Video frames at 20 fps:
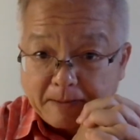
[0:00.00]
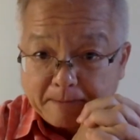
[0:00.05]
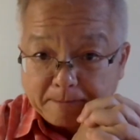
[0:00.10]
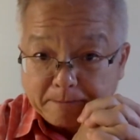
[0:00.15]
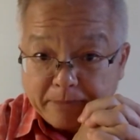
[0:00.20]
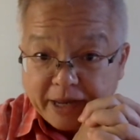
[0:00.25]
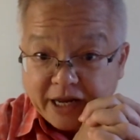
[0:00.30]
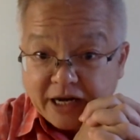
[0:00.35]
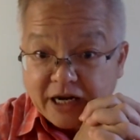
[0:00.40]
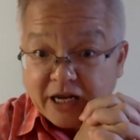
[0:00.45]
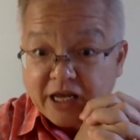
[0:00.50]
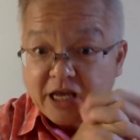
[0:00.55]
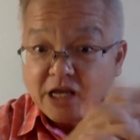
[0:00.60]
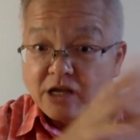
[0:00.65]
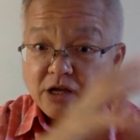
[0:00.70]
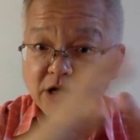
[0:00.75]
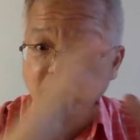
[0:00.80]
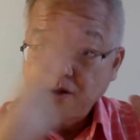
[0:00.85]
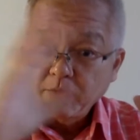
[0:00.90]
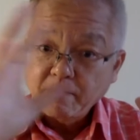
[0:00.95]

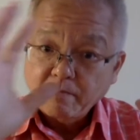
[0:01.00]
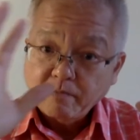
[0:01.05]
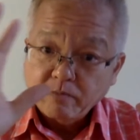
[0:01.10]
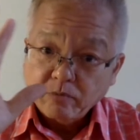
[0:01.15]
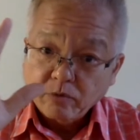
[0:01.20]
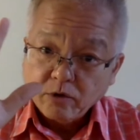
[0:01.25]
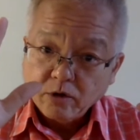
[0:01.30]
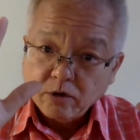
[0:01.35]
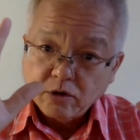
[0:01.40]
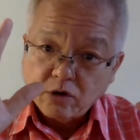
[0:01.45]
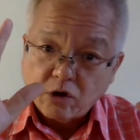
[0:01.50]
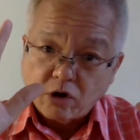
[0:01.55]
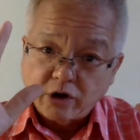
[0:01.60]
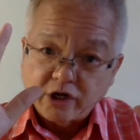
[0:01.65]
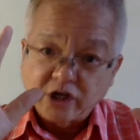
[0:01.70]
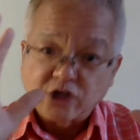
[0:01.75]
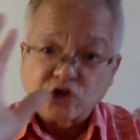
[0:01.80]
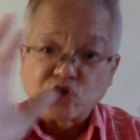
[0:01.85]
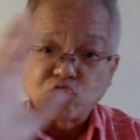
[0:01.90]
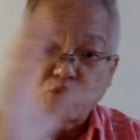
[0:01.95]
mainly
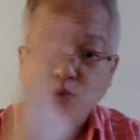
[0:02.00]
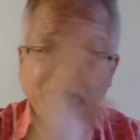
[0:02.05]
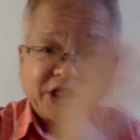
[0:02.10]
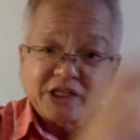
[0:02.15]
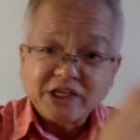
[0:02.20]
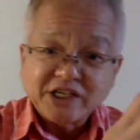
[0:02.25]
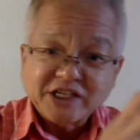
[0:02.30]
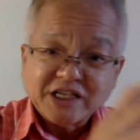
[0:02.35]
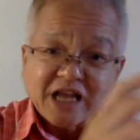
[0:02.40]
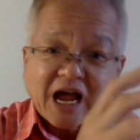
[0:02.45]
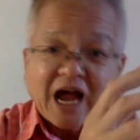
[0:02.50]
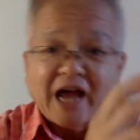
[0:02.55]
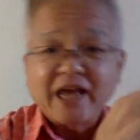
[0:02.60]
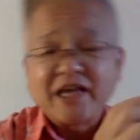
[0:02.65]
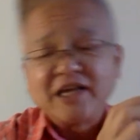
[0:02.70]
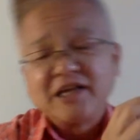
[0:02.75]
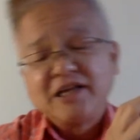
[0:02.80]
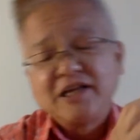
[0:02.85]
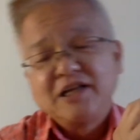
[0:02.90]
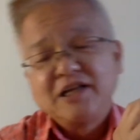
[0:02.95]
on the sweeter side,